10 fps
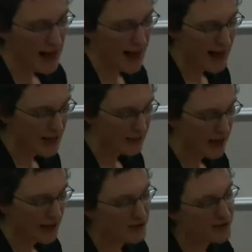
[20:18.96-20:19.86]

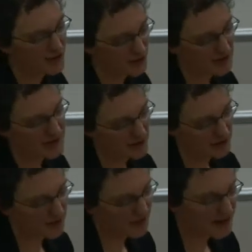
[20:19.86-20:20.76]
And also there was
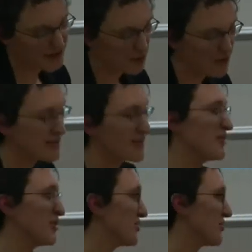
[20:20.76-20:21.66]
a feeling that there wasn't
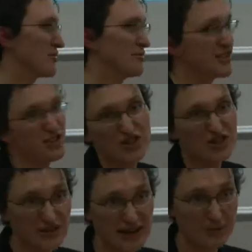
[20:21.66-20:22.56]
sufficient research and
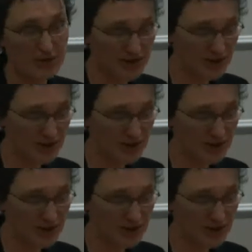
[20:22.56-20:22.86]
development